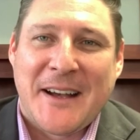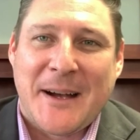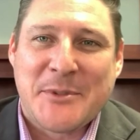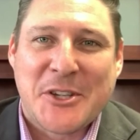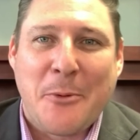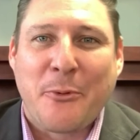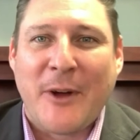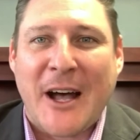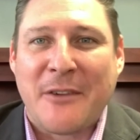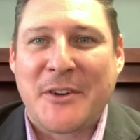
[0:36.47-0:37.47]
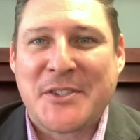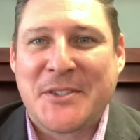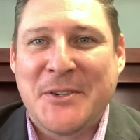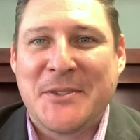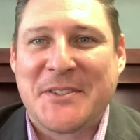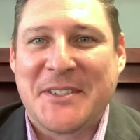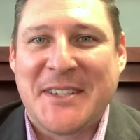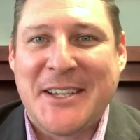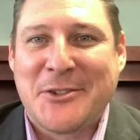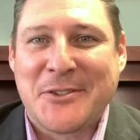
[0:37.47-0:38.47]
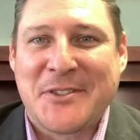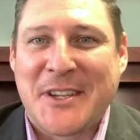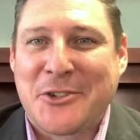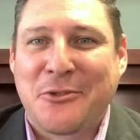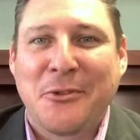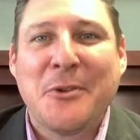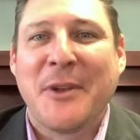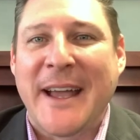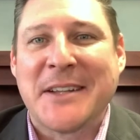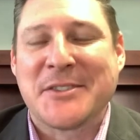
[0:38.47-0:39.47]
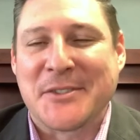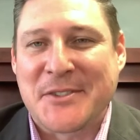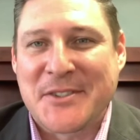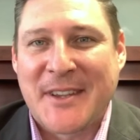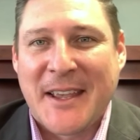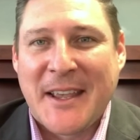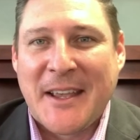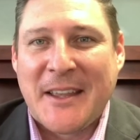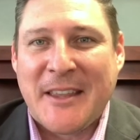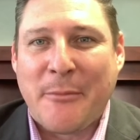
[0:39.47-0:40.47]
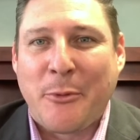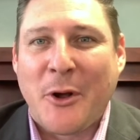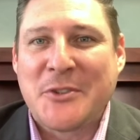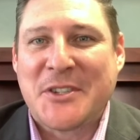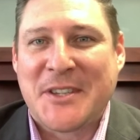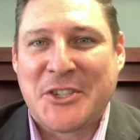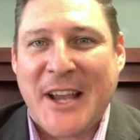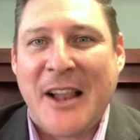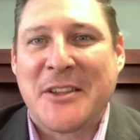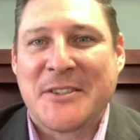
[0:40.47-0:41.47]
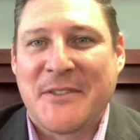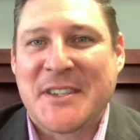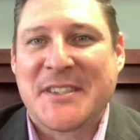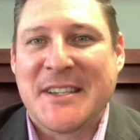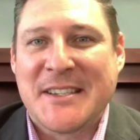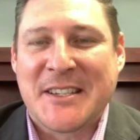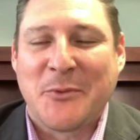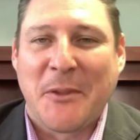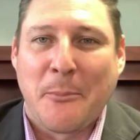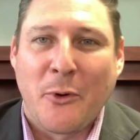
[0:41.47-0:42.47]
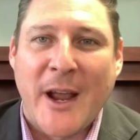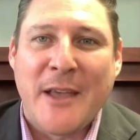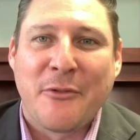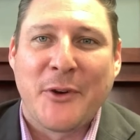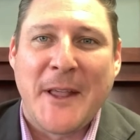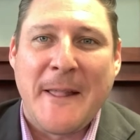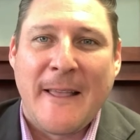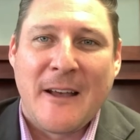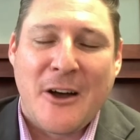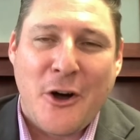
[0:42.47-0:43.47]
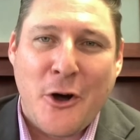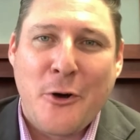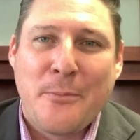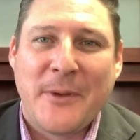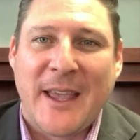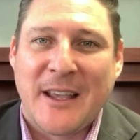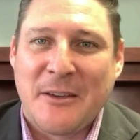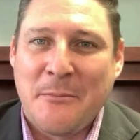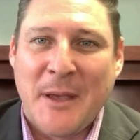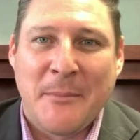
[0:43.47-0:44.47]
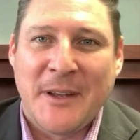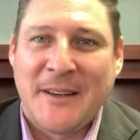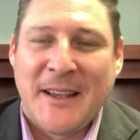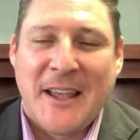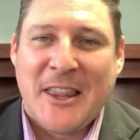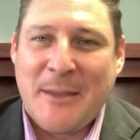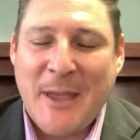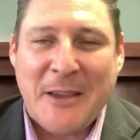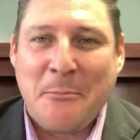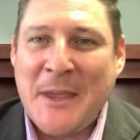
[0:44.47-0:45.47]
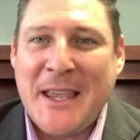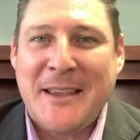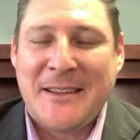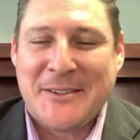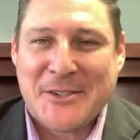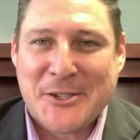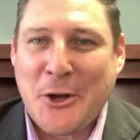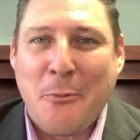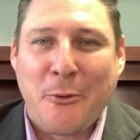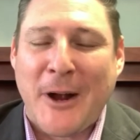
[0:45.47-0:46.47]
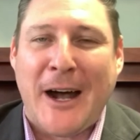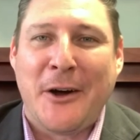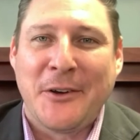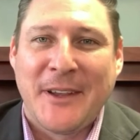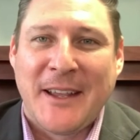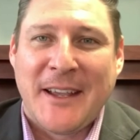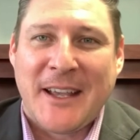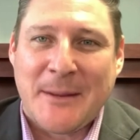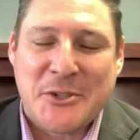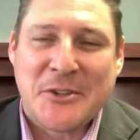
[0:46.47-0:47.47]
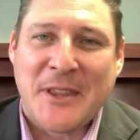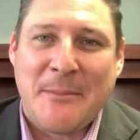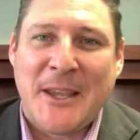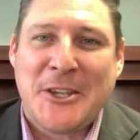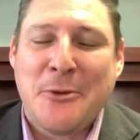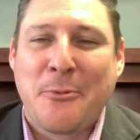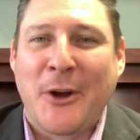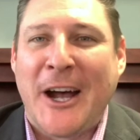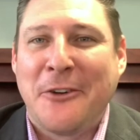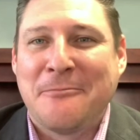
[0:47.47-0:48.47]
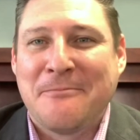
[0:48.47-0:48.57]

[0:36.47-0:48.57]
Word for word: I'm so proud of our students and teachers. They're true Lancers. They've approached the challenge of this season with bravery, hope, and commitment. They make me so proud, and I'm sure they make you proud.